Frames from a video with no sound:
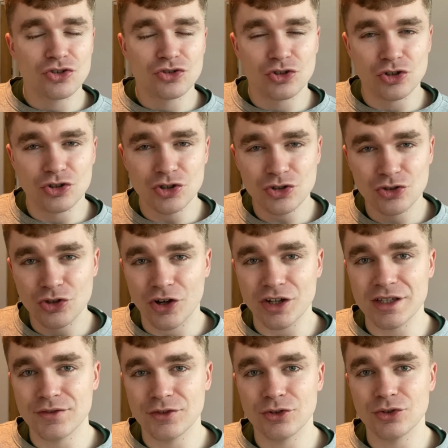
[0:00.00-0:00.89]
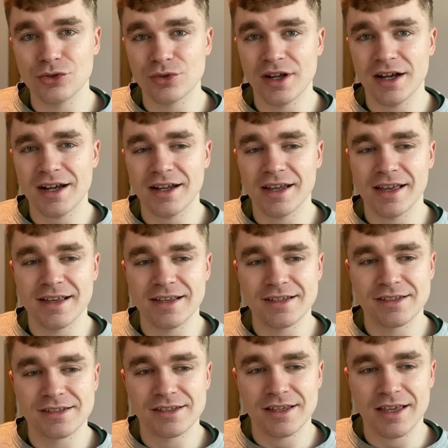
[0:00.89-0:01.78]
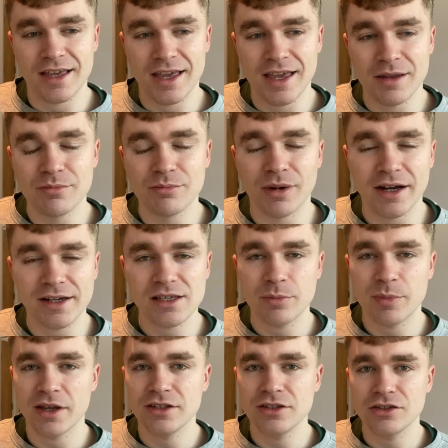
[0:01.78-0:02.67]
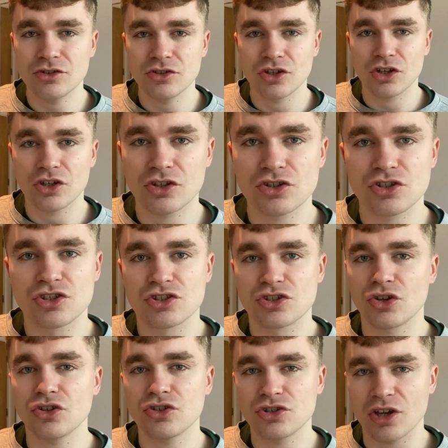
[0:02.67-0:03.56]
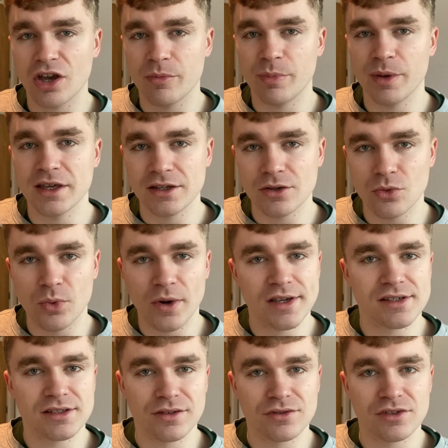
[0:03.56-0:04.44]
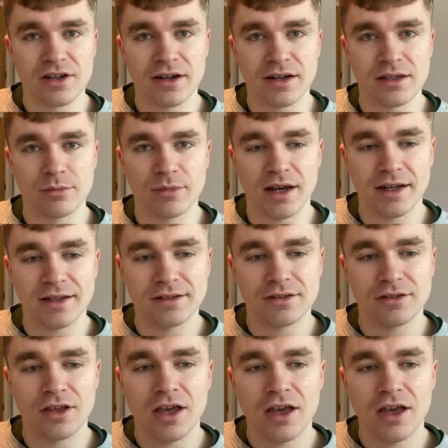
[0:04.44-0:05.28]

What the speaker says: to just not even do that is, in my opinion, such a big waste of time. And